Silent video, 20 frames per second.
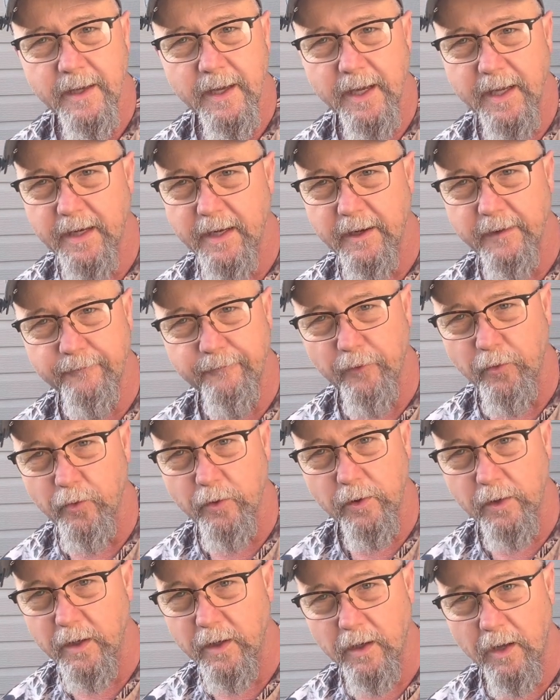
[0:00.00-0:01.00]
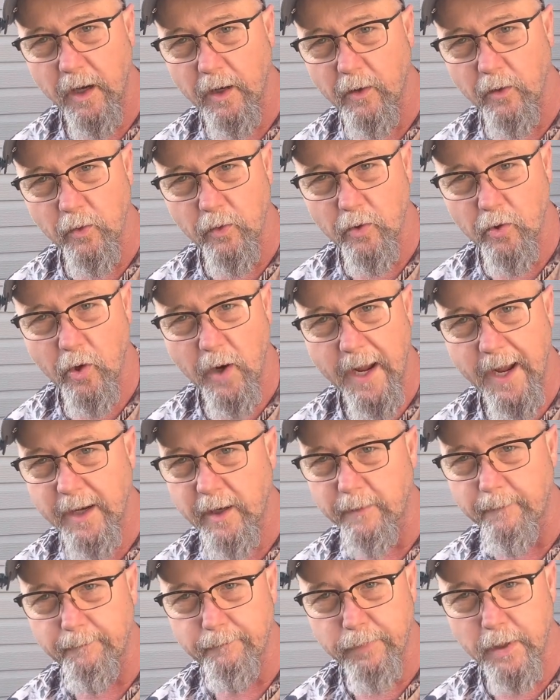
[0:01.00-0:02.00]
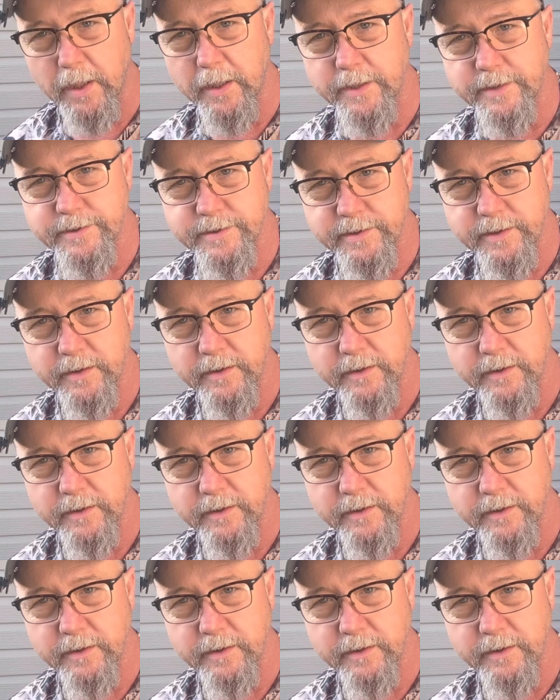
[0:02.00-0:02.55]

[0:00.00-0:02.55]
and therefore they're not going to crack or bust